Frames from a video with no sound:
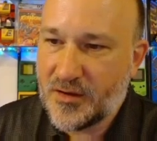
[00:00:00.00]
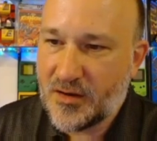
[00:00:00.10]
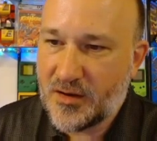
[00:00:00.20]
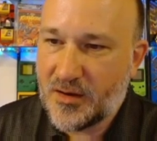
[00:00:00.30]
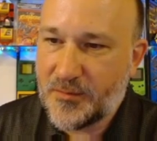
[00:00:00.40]

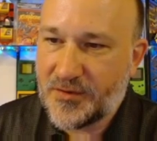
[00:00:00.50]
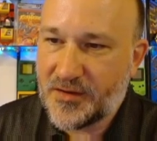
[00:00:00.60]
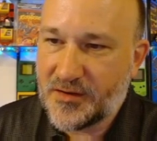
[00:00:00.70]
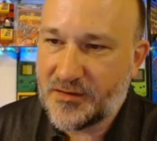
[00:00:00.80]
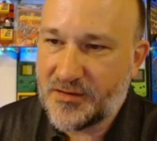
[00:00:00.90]
I'm at
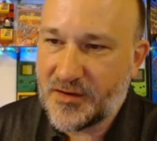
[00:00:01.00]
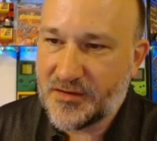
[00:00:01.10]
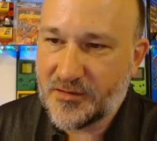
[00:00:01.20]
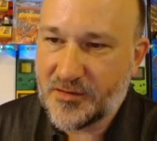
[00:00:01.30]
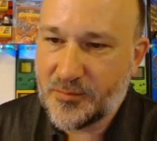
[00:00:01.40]
the end of the day,
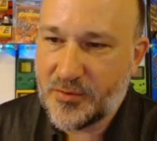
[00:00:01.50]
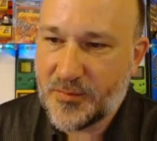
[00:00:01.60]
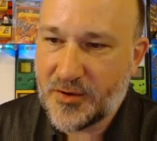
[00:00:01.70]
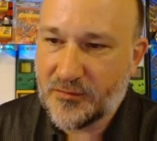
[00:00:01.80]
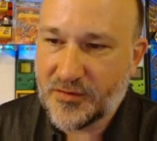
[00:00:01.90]
so I'm going to put
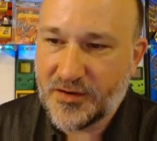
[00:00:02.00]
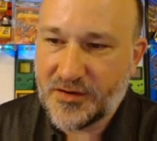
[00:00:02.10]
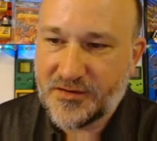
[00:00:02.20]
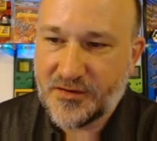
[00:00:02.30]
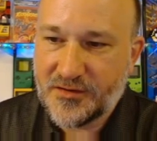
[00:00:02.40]
my
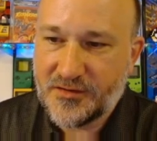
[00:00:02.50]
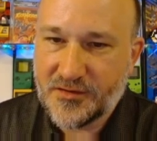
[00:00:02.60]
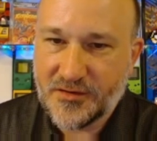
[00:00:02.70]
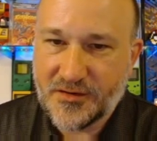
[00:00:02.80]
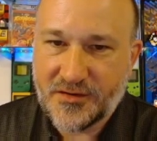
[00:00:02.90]
overnights on,
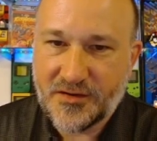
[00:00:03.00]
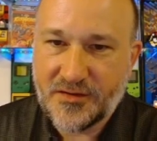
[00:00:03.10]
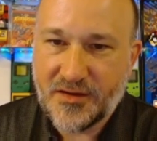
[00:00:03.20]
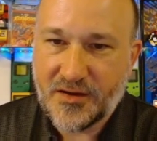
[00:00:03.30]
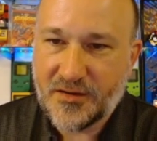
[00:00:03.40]
so I'm going to
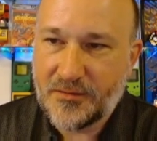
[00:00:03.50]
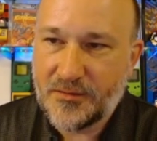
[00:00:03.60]
send that out.